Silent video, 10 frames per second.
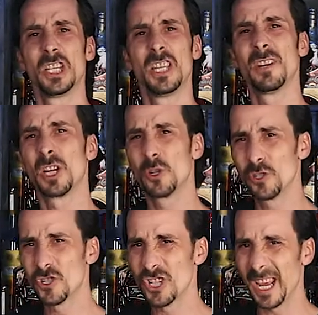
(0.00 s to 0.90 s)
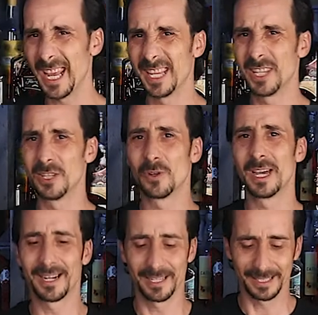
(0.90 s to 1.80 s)
Give it a good shake. You
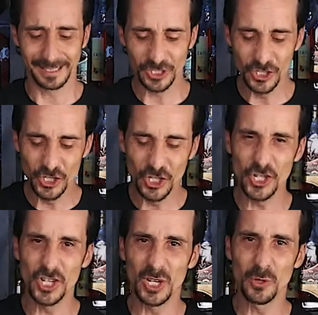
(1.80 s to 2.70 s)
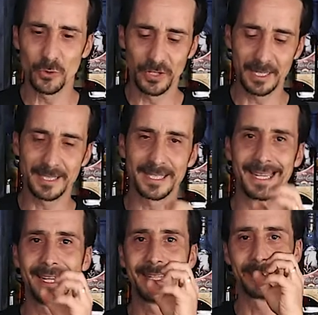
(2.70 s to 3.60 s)
gotta chill this
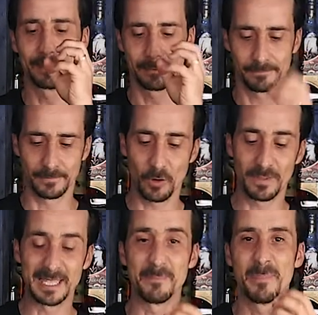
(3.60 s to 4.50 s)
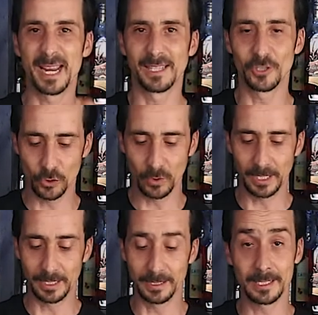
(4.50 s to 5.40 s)
and obviously break the
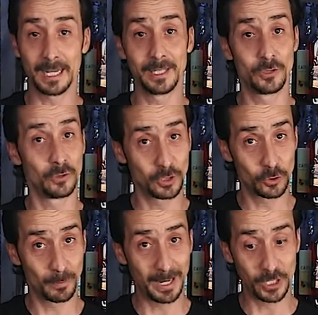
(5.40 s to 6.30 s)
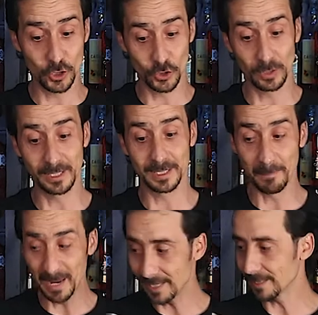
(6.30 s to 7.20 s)
sugar inside. You need to make sure it's
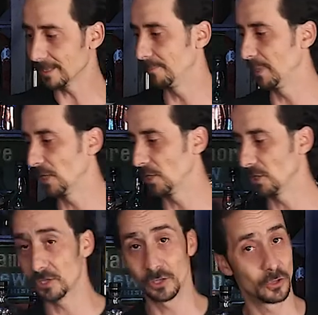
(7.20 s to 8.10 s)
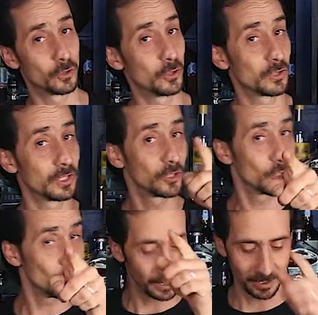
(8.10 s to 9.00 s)
mixed because you are using
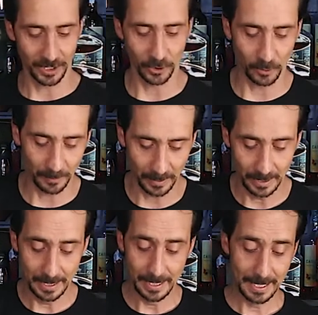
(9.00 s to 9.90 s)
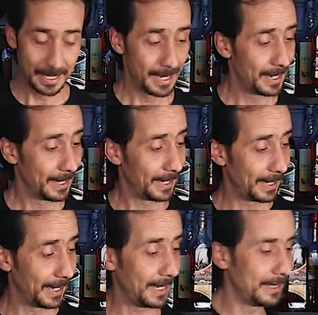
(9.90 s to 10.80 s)
sugar syrup
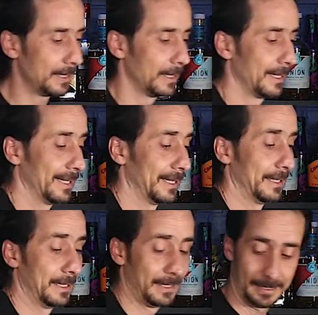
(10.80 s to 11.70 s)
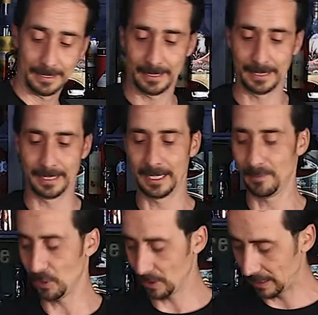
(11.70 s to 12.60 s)
and
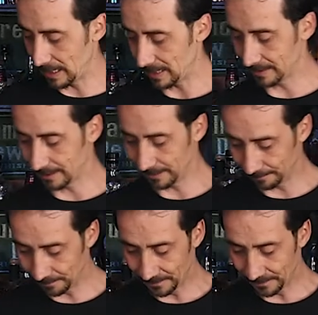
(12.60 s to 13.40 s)
grab your glass.